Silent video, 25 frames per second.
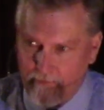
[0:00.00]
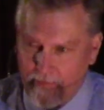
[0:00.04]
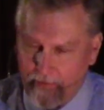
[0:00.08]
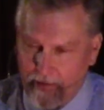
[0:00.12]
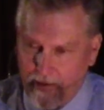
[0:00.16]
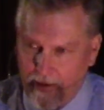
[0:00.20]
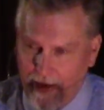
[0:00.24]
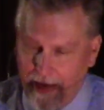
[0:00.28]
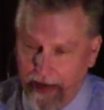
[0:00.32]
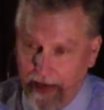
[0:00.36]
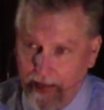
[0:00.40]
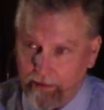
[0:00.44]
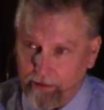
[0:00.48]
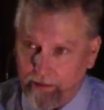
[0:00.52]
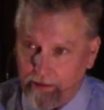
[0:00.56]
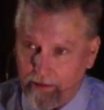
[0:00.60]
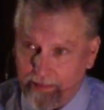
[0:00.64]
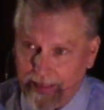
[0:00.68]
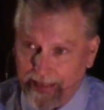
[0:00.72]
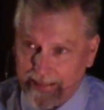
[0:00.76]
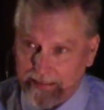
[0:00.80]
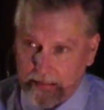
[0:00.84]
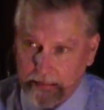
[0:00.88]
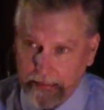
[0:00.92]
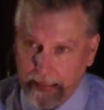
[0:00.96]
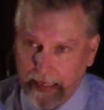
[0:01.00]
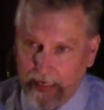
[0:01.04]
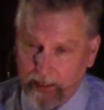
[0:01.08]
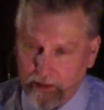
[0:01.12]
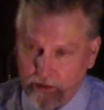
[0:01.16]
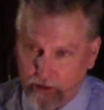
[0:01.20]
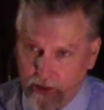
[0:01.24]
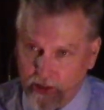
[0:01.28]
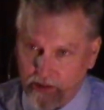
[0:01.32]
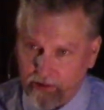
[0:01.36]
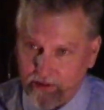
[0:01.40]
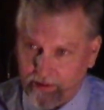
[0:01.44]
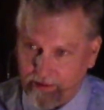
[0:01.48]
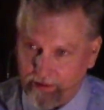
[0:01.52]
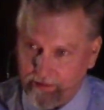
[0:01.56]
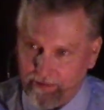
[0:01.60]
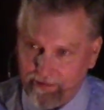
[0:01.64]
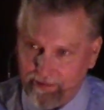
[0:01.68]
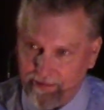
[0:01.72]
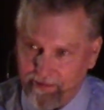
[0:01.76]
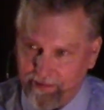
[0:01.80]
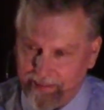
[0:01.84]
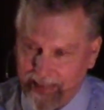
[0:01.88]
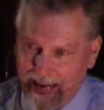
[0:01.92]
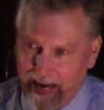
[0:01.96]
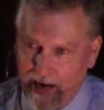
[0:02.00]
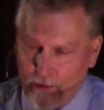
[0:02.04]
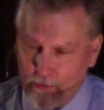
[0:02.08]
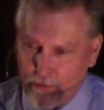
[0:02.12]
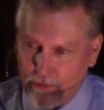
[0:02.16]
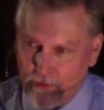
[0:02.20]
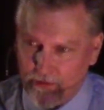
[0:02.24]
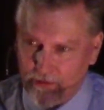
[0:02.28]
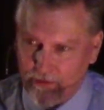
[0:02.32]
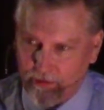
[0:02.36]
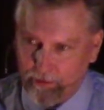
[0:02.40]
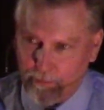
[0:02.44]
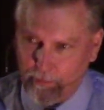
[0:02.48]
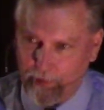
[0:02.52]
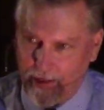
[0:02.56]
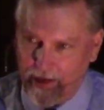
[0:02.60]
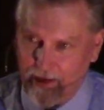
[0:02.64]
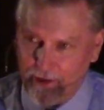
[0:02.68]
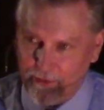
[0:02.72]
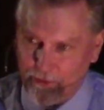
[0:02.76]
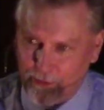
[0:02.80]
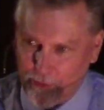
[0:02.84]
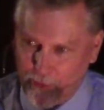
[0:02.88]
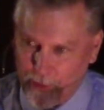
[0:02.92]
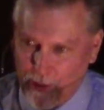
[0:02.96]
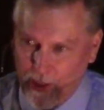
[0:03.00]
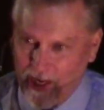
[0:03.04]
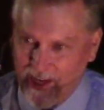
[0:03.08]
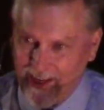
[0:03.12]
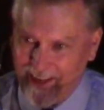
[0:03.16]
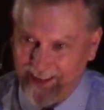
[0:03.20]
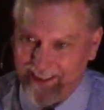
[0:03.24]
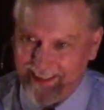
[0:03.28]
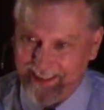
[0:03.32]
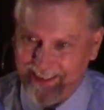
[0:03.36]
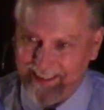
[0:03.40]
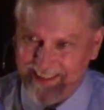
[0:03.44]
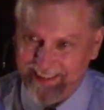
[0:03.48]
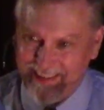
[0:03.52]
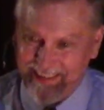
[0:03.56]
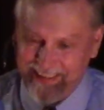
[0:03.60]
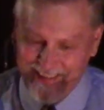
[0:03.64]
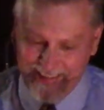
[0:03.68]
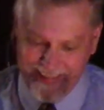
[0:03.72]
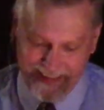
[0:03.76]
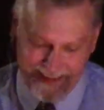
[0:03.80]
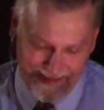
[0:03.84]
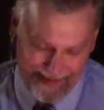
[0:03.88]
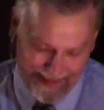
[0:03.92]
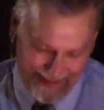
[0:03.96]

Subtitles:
And that's not just thousands of miles away. Amen.